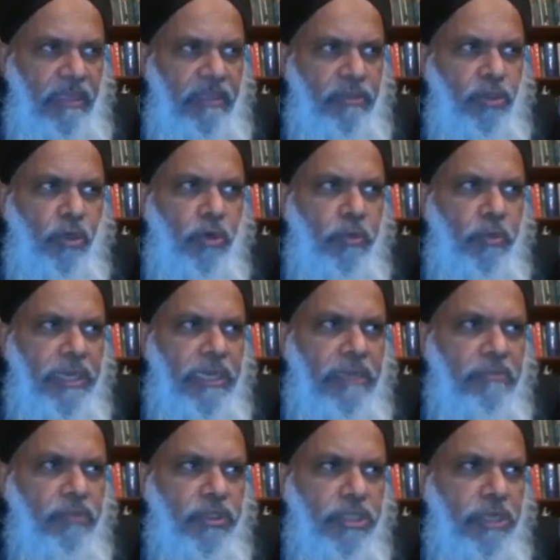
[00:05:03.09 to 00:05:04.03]
So
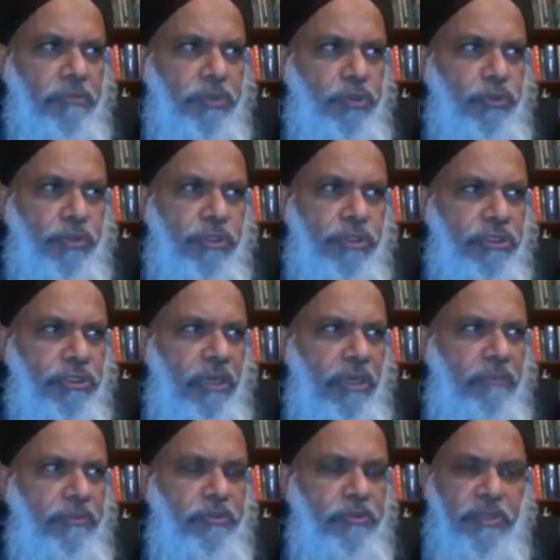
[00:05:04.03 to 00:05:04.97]
many Muslim students
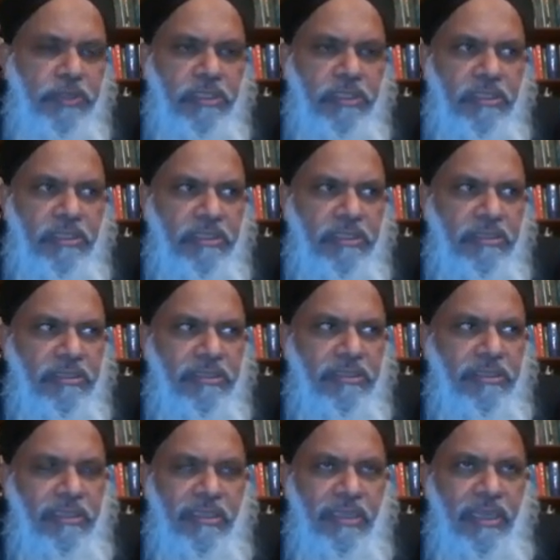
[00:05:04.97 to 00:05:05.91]
come to me
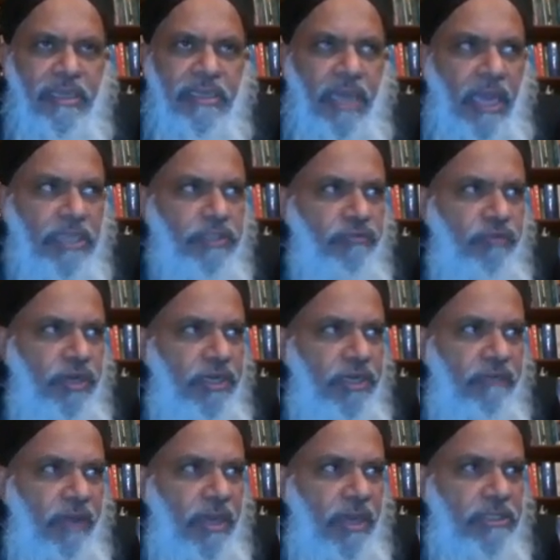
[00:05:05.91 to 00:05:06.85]
and ask for
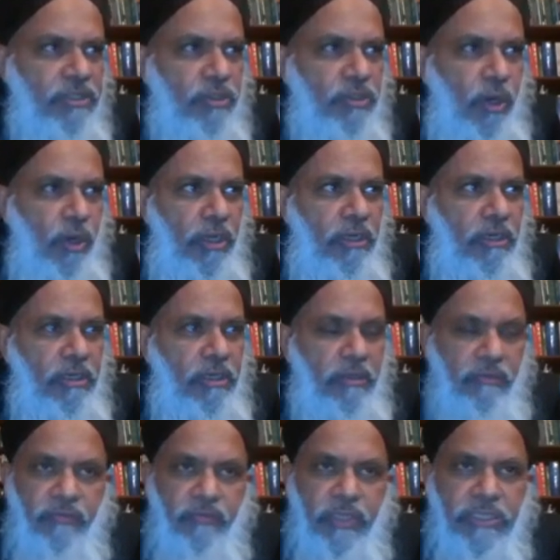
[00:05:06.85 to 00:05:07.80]
advice on
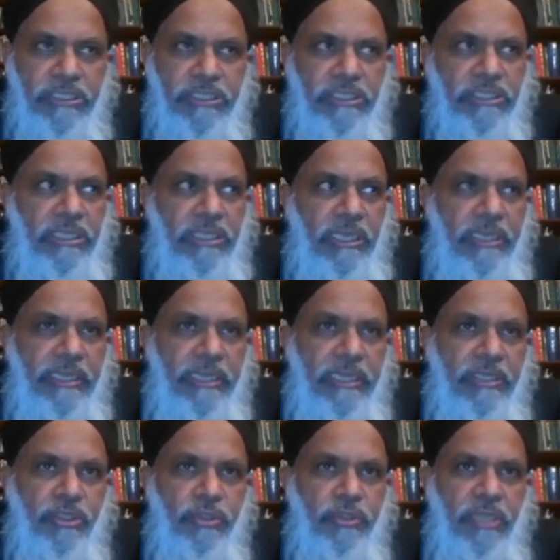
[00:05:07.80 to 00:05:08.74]
which
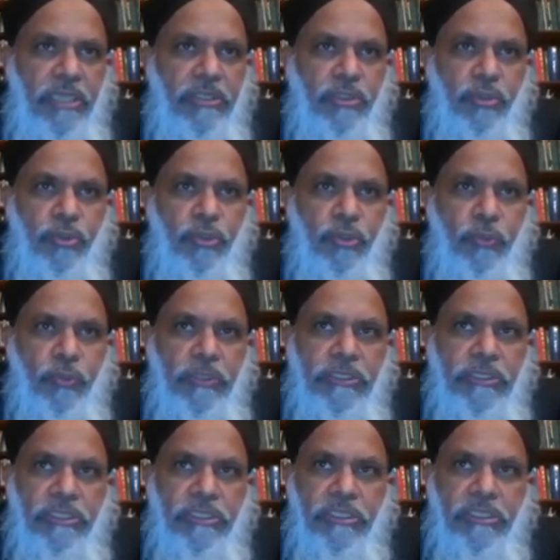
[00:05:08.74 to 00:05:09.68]
career should I choose,
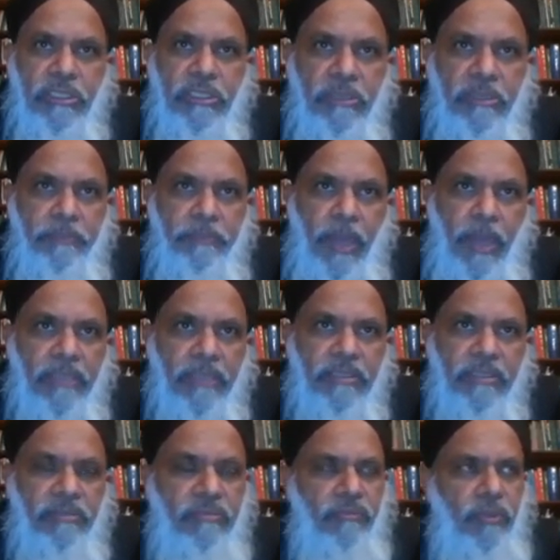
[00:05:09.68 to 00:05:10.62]
which uh,
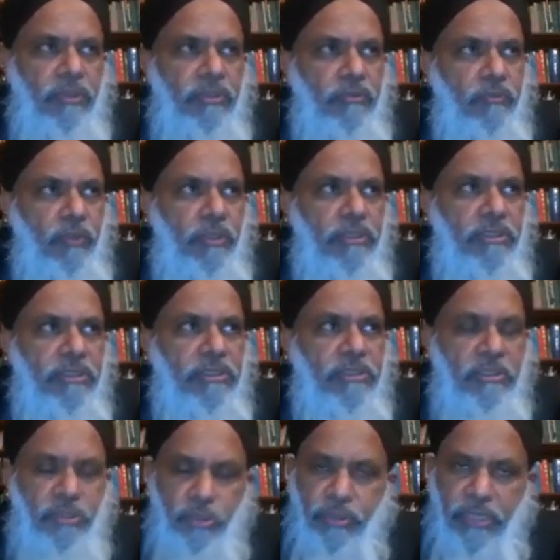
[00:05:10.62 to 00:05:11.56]
path, what what
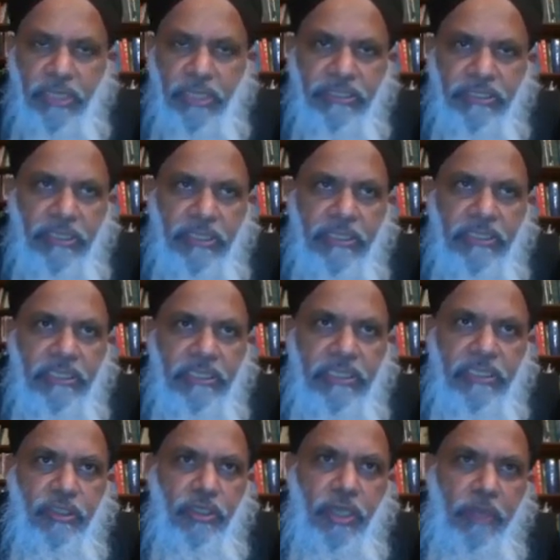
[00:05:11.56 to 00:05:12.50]
should I
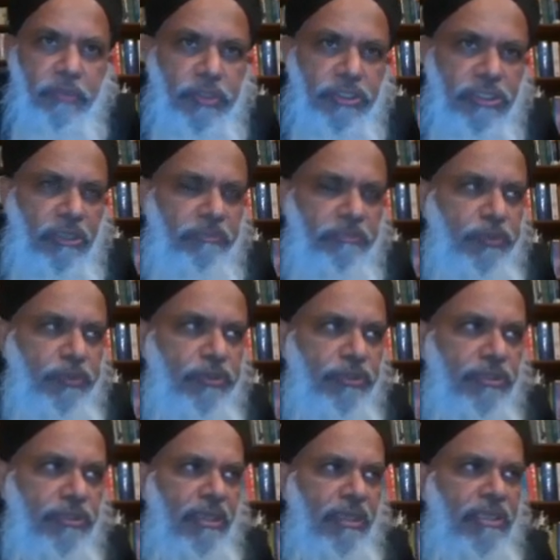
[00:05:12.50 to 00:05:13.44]
study, economics,
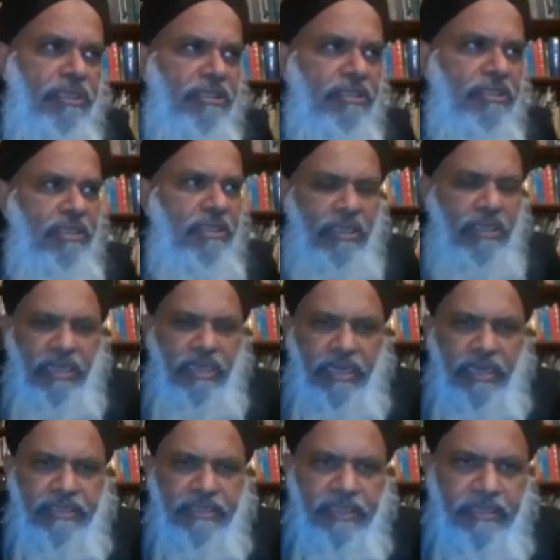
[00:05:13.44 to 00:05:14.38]
computer science,
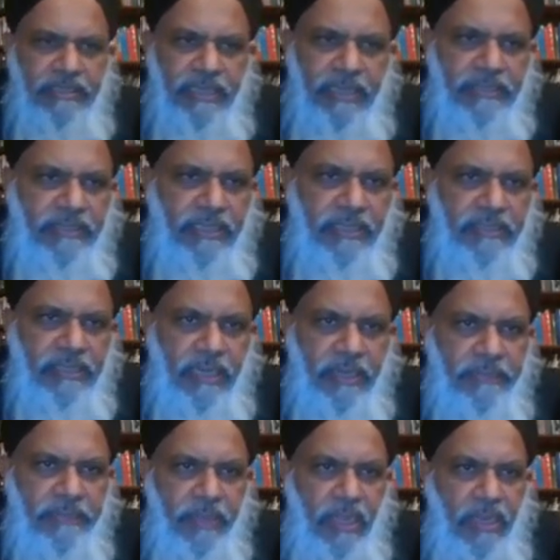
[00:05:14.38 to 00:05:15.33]
etc.,
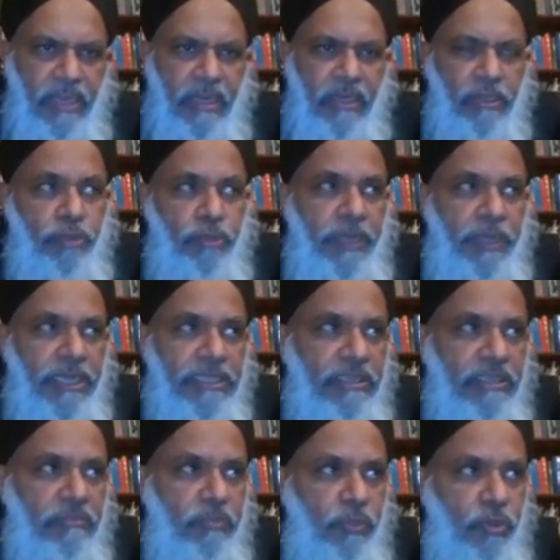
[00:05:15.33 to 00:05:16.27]
etc to
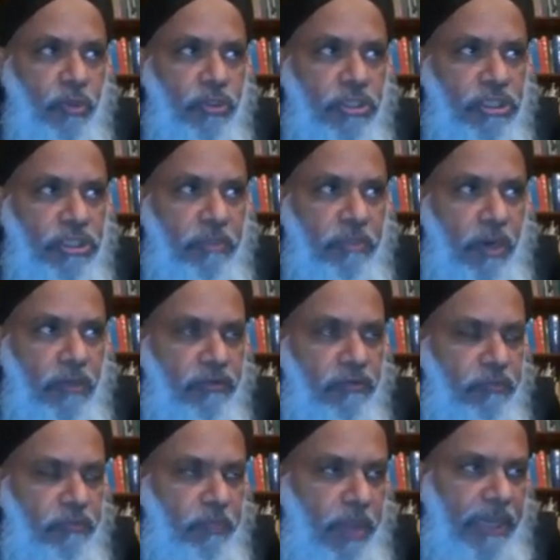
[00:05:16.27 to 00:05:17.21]
make the most amount
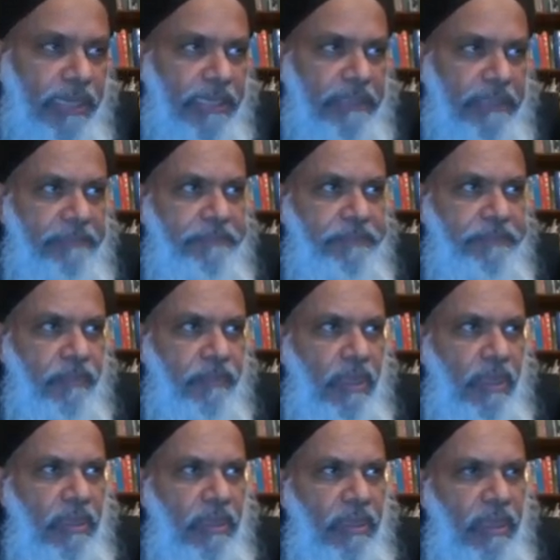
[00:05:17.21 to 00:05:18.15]
of money.
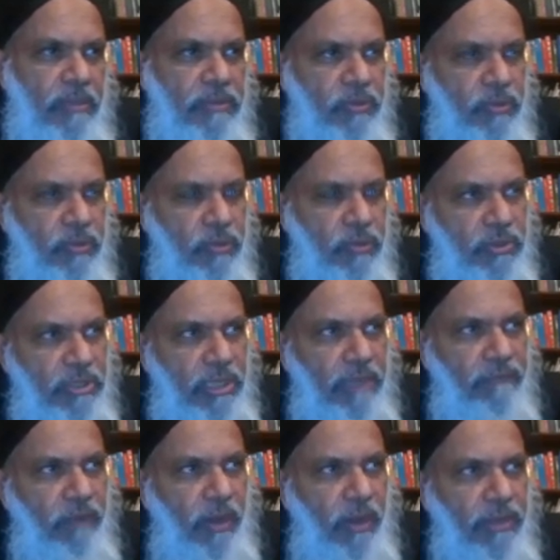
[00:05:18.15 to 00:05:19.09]
Uh, so they
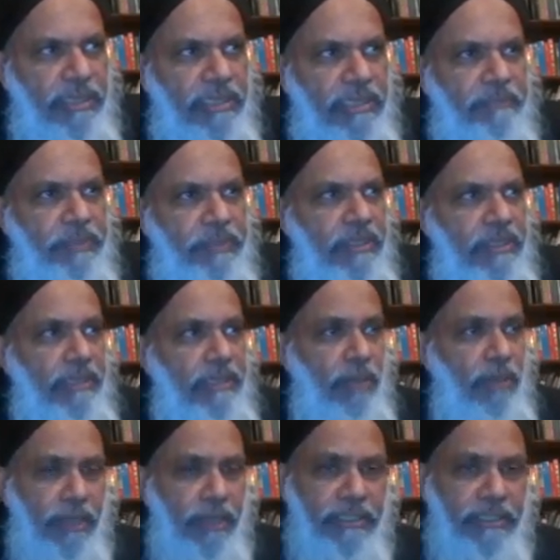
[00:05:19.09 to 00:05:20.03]
have already been
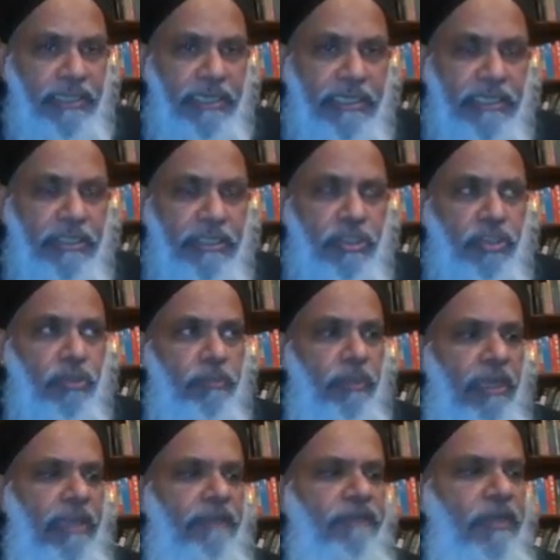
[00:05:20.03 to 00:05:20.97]
indoctrinated into
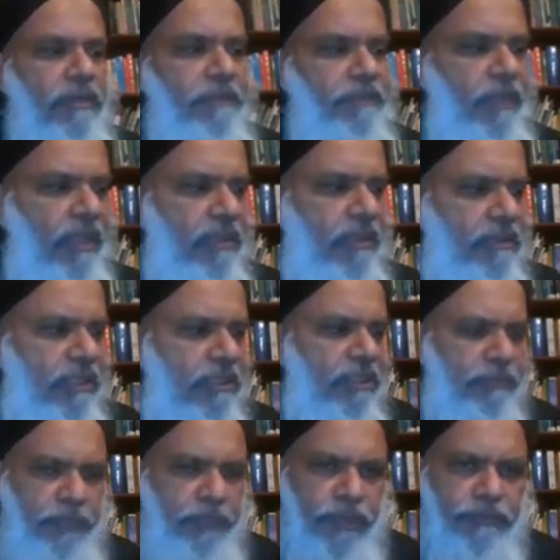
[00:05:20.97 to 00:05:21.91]
believing that
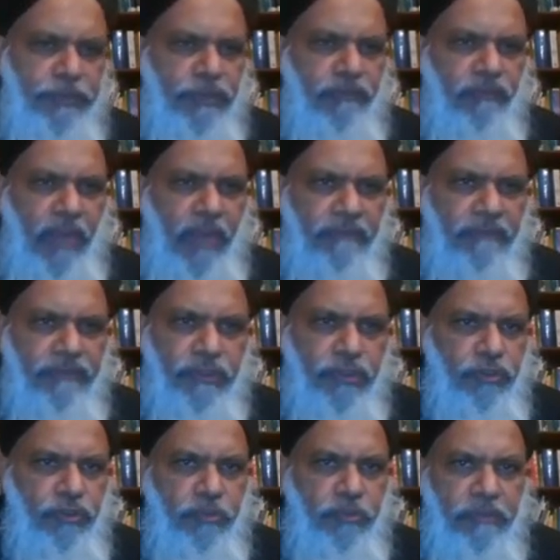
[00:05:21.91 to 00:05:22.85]
the purpose of life is
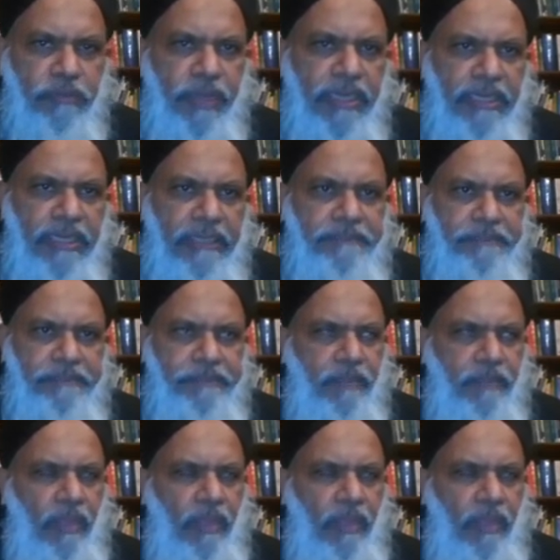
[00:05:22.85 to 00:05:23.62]
to make money.